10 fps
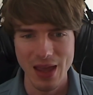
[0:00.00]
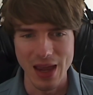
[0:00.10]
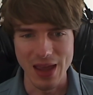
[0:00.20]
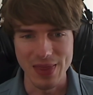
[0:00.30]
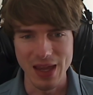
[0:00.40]

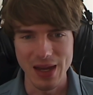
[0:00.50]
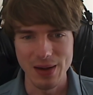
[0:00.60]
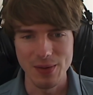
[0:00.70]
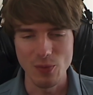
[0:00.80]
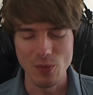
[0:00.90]
And
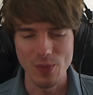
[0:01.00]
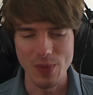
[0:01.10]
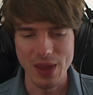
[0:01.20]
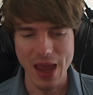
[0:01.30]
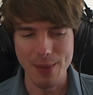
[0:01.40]
then
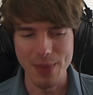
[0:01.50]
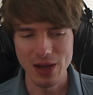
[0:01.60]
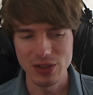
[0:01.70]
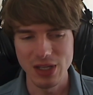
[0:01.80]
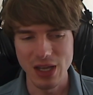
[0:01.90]
At
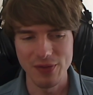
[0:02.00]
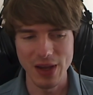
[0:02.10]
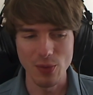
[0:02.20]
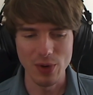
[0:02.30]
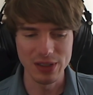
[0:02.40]
Microsoft,
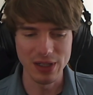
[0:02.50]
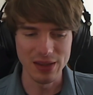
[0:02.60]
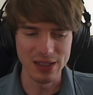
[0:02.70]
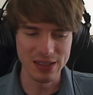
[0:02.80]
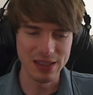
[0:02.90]
I worked on
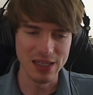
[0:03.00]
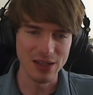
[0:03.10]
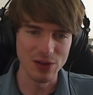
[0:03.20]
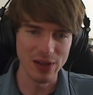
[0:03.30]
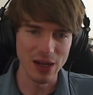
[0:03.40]
this
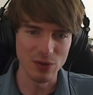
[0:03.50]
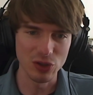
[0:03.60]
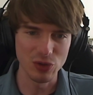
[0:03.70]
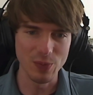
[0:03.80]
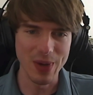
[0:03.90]
other
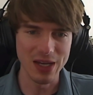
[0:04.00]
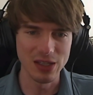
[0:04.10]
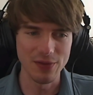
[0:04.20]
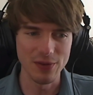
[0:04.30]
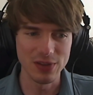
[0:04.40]
language based
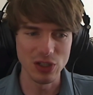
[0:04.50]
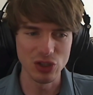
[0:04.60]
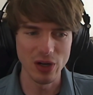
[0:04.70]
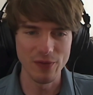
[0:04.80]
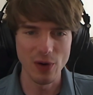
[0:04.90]
off of C#
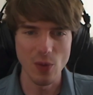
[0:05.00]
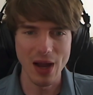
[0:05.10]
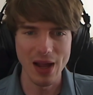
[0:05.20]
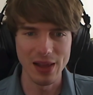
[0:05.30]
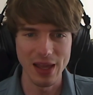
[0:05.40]
for a
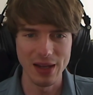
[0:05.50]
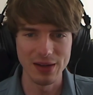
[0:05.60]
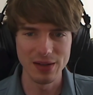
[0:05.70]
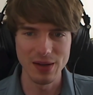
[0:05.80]
while, and